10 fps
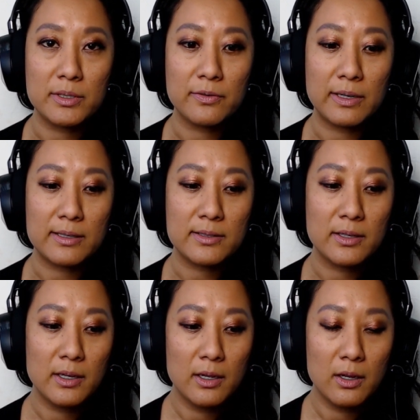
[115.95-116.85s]
It affects
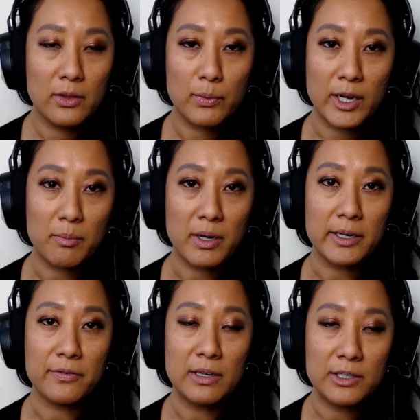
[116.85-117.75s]
the way our
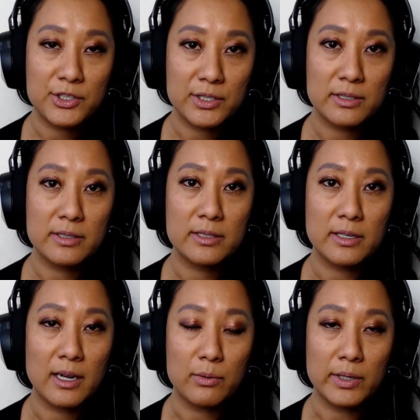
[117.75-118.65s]
body functions and
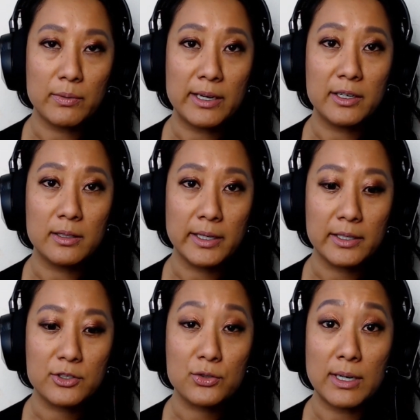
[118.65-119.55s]
how we
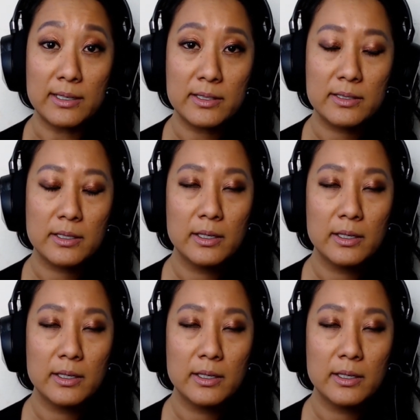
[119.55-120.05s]
regulate stress.